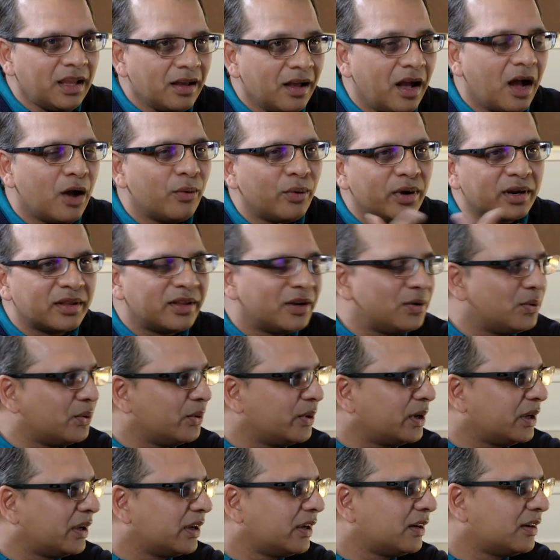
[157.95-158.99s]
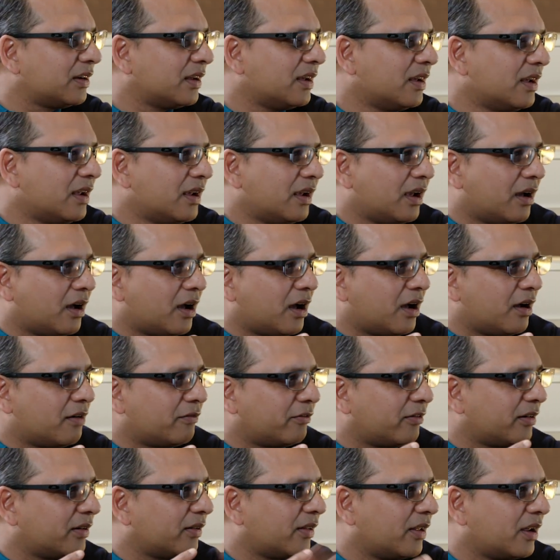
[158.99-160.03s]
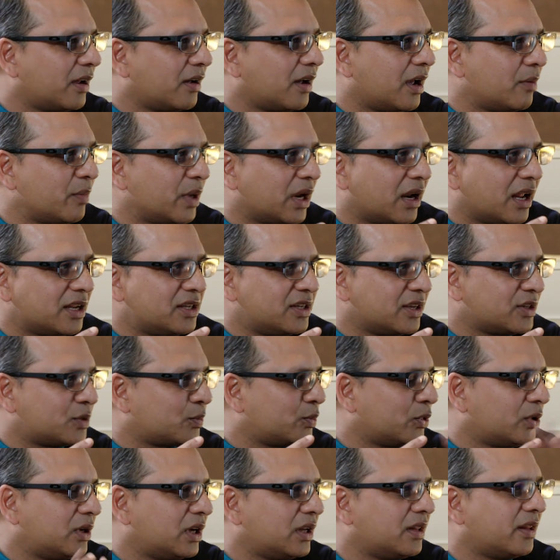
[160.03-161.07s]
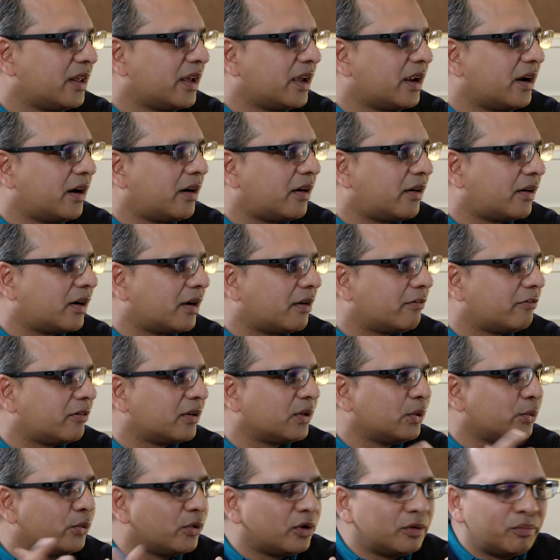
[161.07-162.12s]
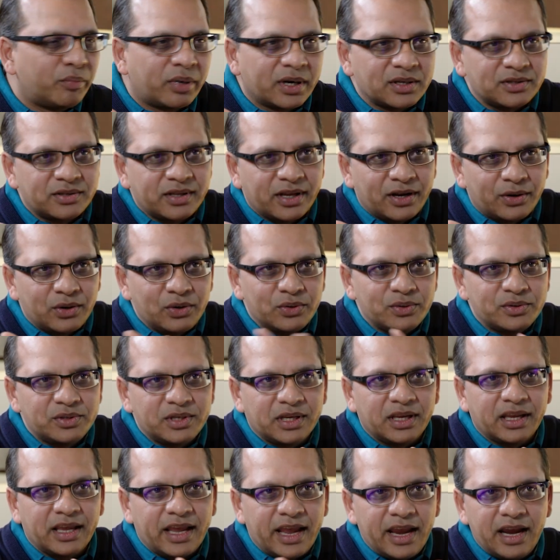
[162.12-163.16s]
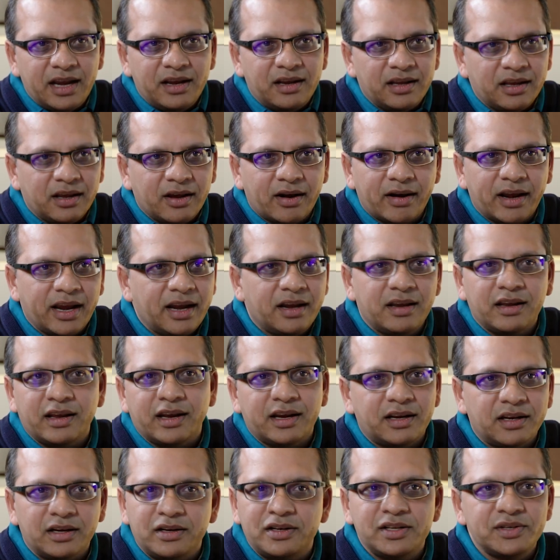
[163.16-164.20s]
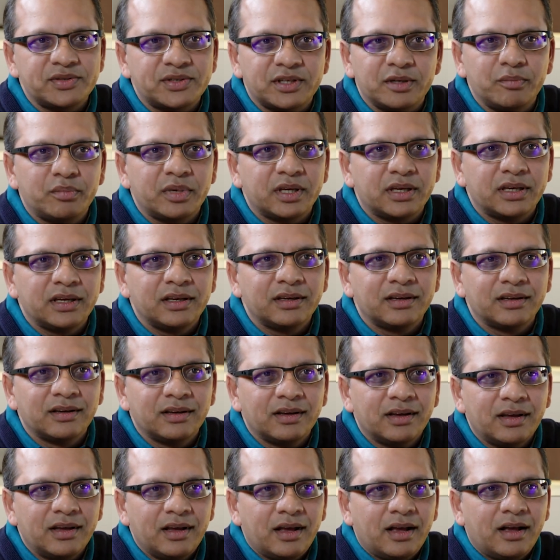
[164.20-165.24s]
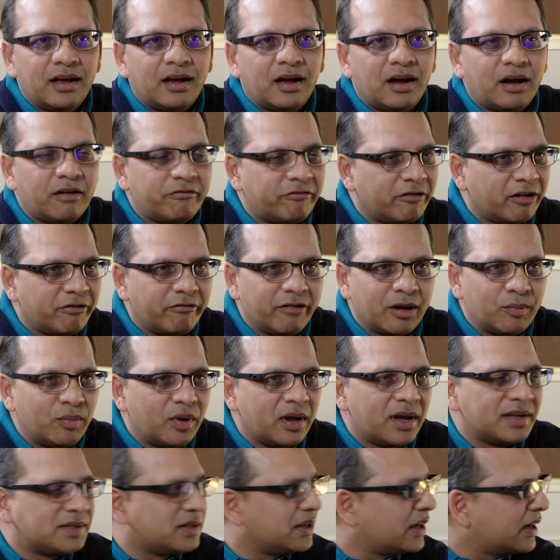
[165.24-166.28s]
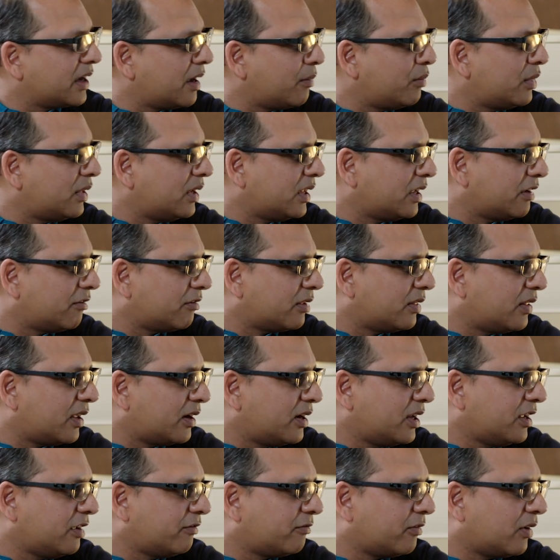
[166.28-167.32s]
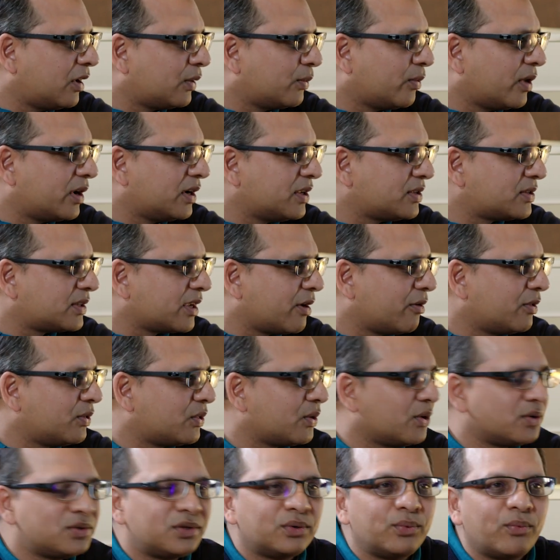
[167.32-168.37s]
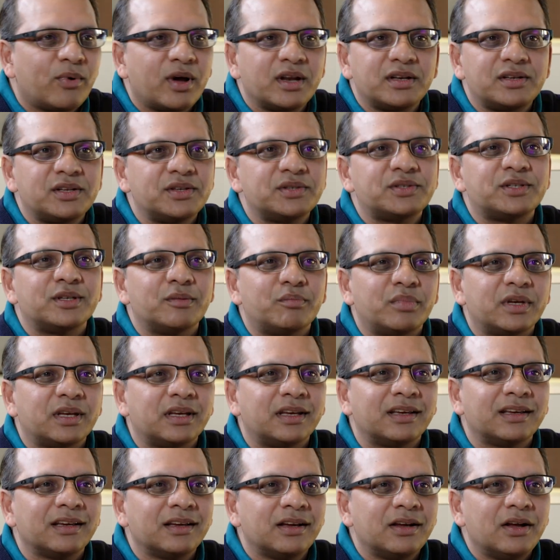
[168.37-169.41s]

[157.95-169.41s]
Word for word: How are they doing it? Uh, for the, I mean, I just put in there, uh, for the WordPress, they're using 80 or 8080 TCP. Uh, for WebLogic, I believe the default one is 7001 TCP